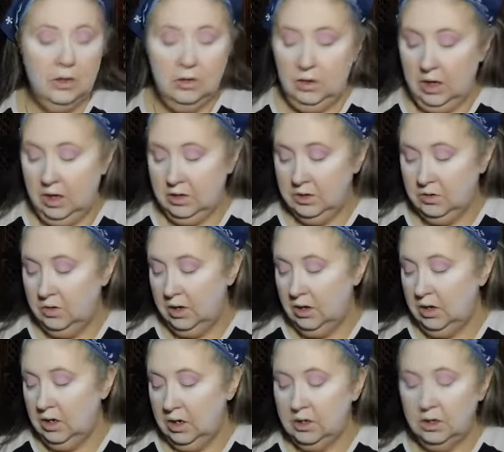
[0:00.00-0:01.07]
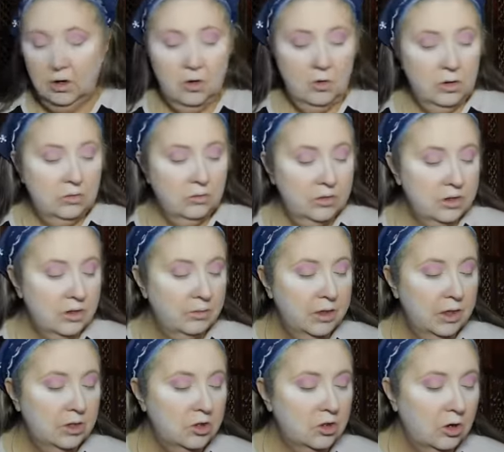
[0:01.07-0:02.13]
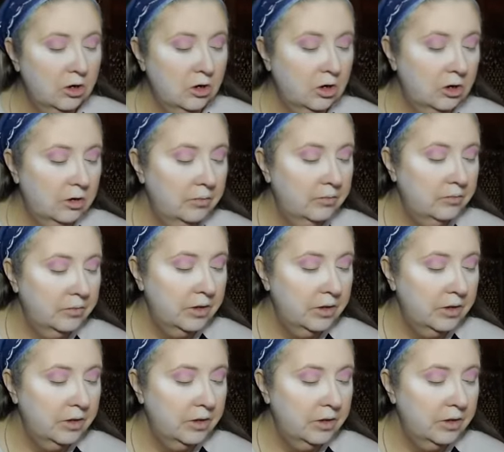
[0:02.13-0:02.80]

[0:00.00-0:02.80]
Okay, so now I need to go in with something darker.